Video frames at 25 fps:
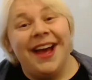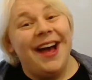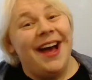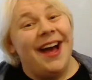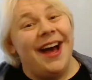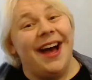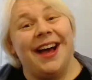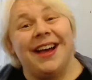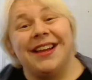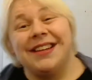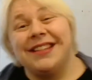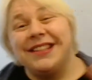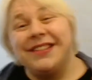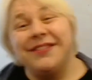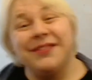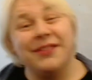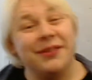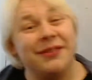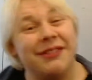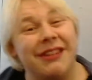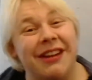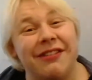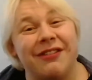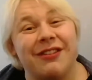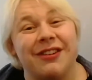And even the
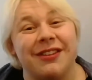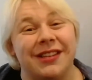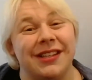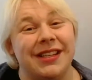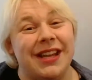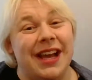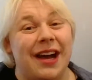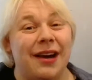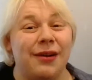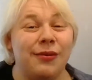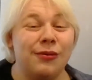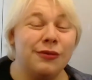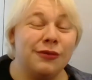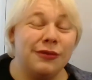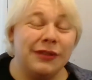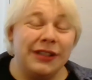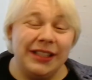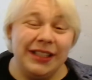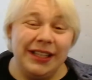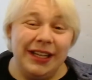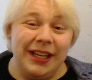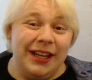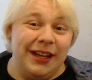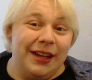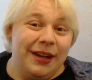one I've got now,
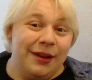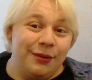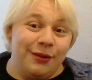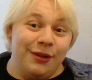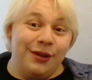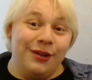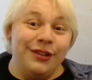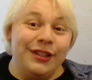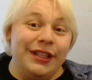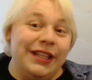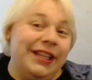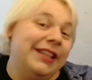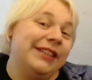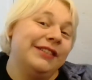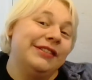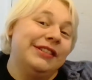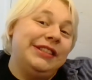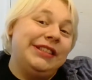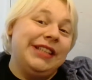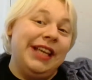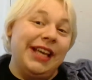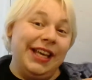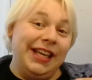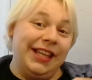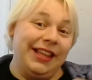it was
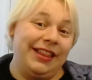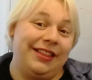a